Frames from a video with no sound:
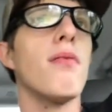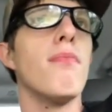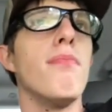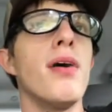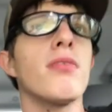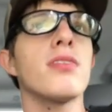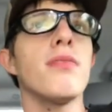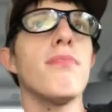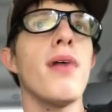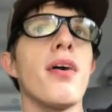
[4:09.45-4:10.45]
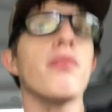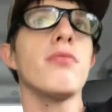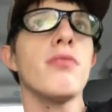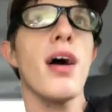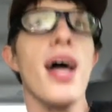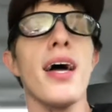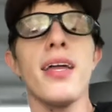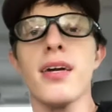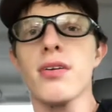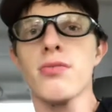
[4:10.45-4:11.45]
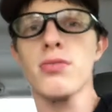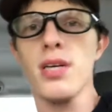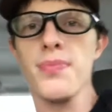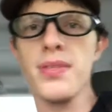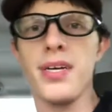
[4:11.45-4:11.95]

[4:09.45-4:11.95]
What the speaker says: Melted Metal Addict or something